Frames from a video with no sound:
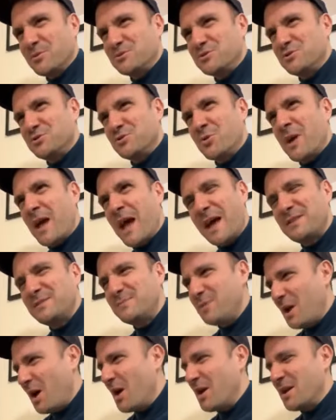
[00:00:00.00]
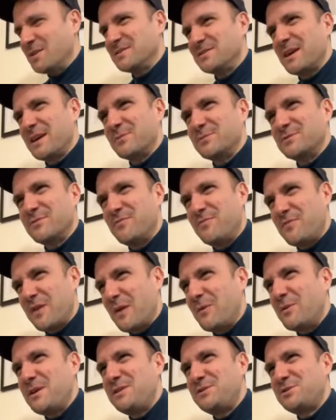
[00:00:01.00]
a joy. Adam Lyons, that was a
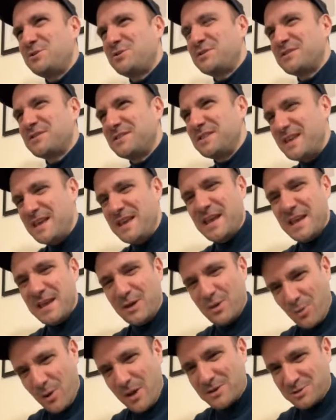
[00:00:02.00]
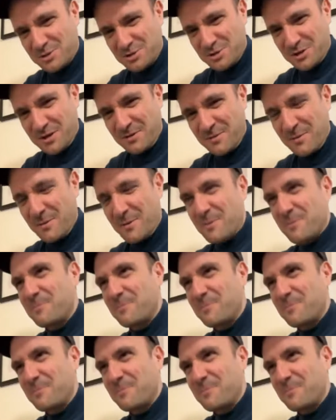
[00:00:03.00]
very sneaky question.